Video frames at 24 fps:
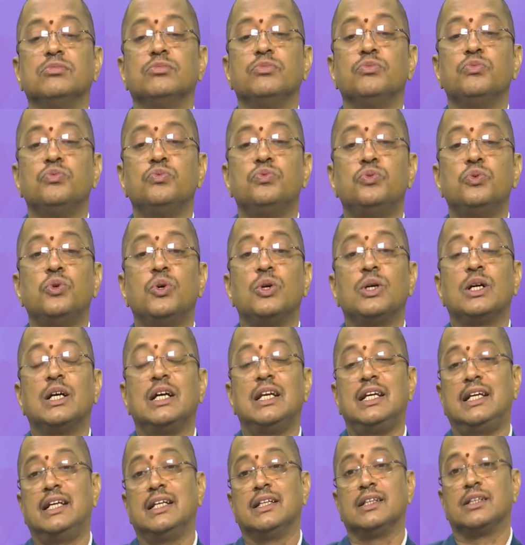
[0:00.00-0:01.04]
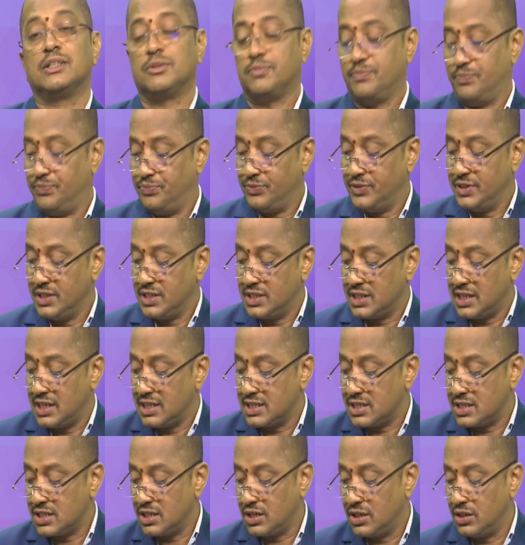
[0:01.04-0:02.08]
focal length. This
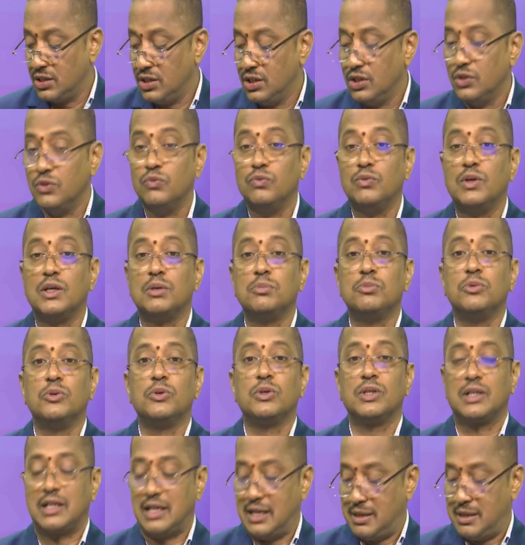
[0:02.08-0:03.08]
also one more